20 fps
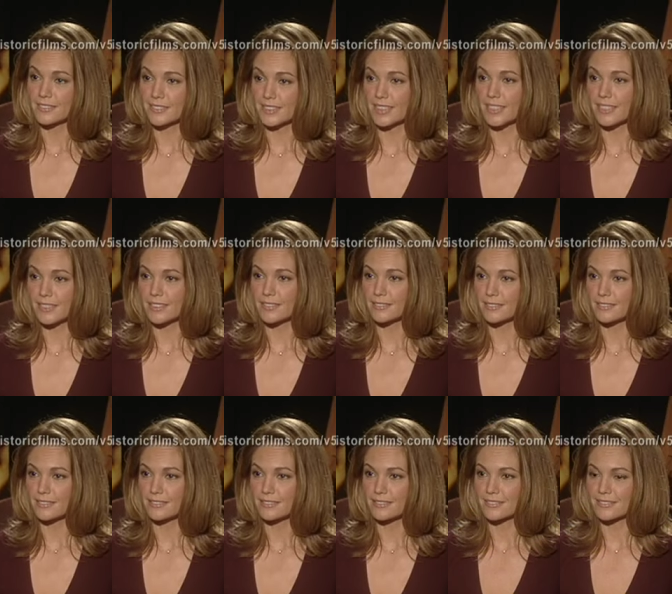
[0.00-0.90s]
Yeah,
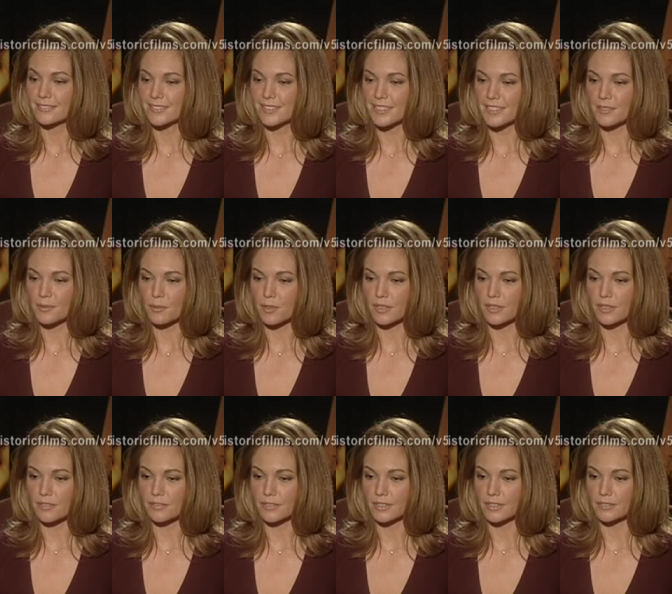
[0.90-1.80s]
it's
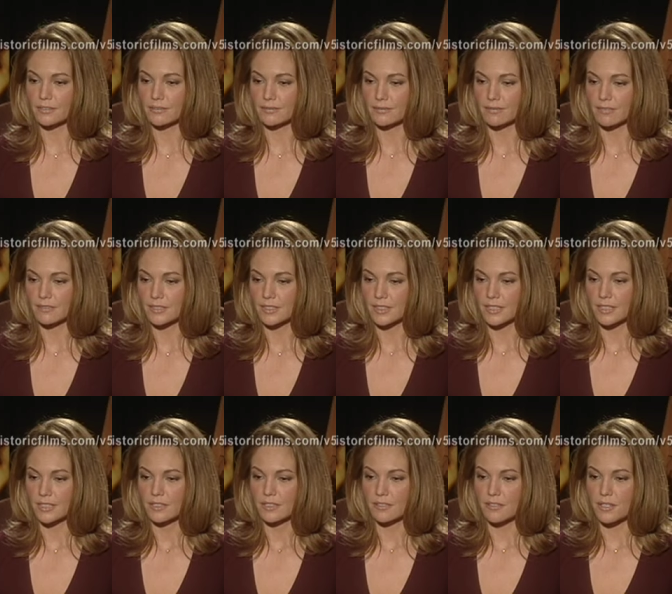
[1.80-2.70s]
wonderful. Well, it's
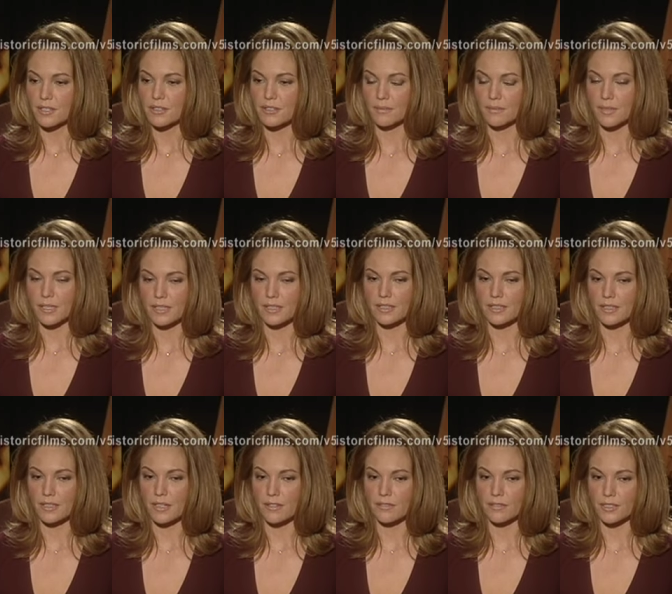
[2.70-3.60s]
this is a big
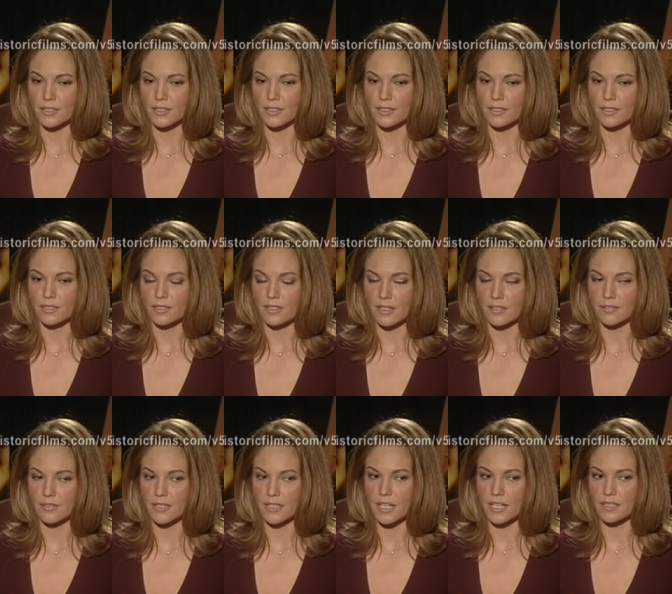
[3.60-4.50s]
effort. I
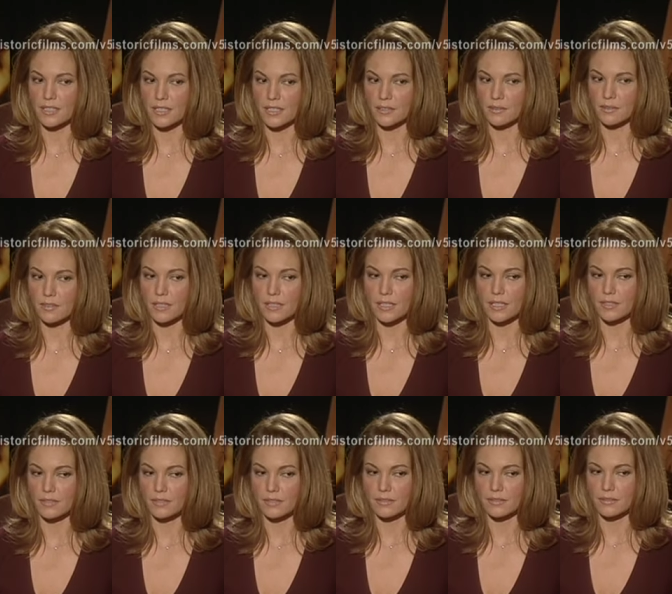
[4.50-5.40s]
forgot that it, you
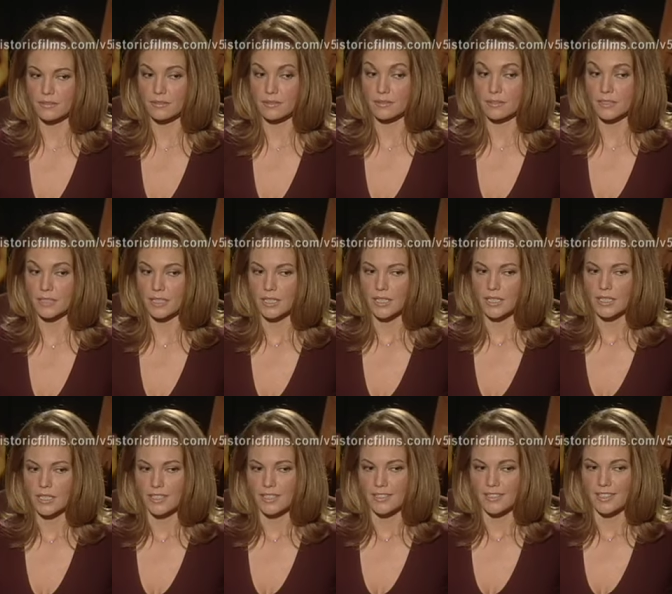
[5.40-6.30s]
know,
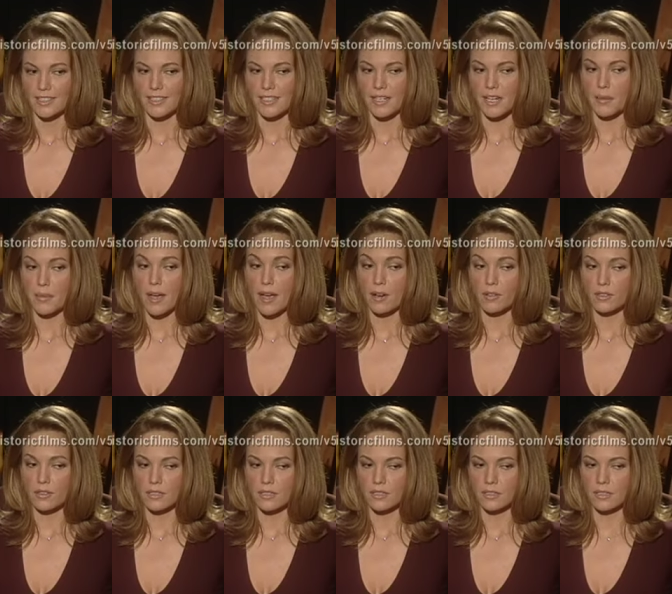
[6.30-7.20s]
that they come
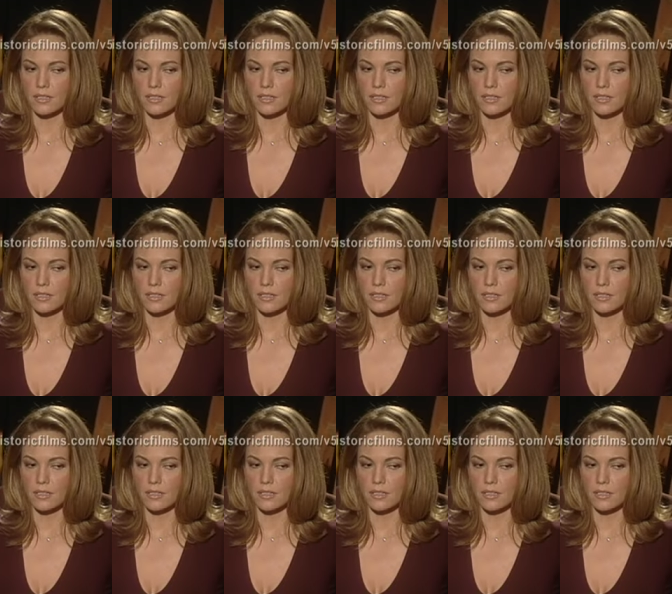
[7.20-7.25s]
out.